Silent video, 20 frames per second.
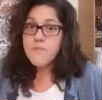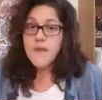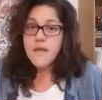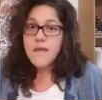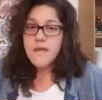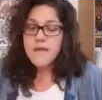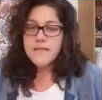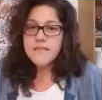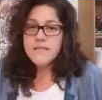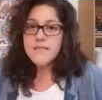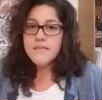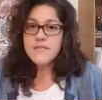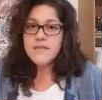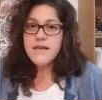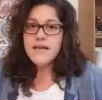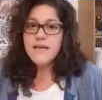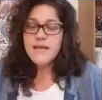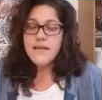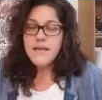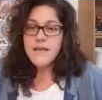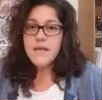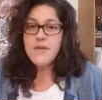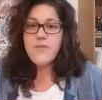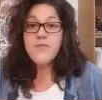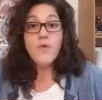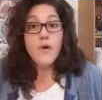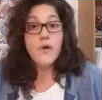you're going to start hitting